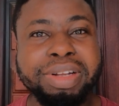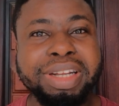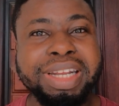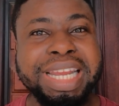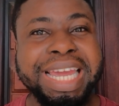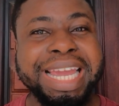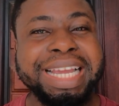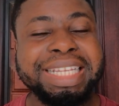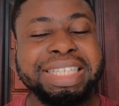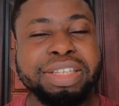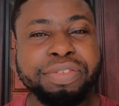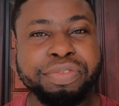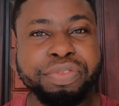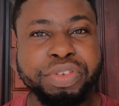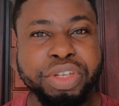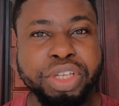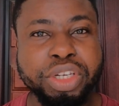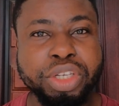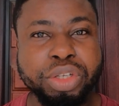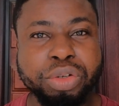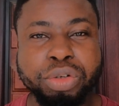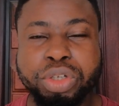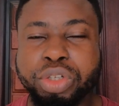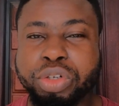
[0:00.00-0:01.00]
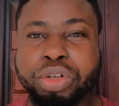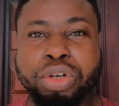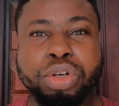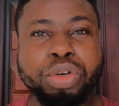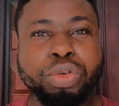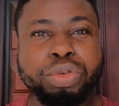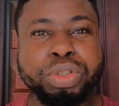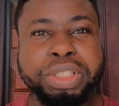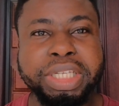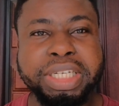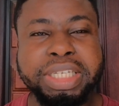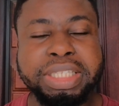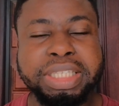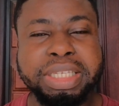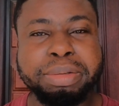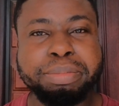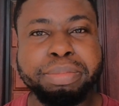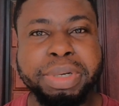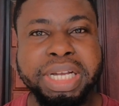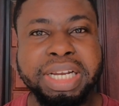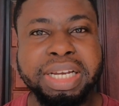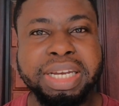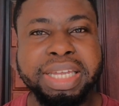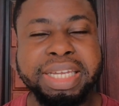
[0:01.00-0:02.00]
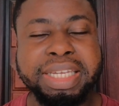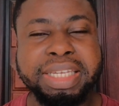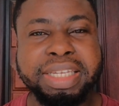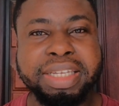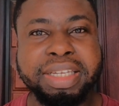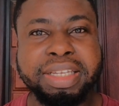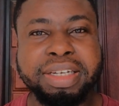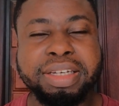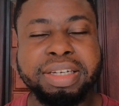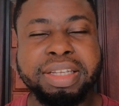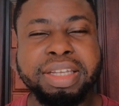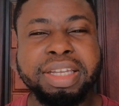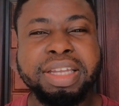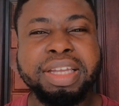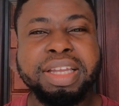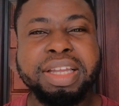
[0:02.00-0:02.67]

Like the video. You don't lose anything by liking.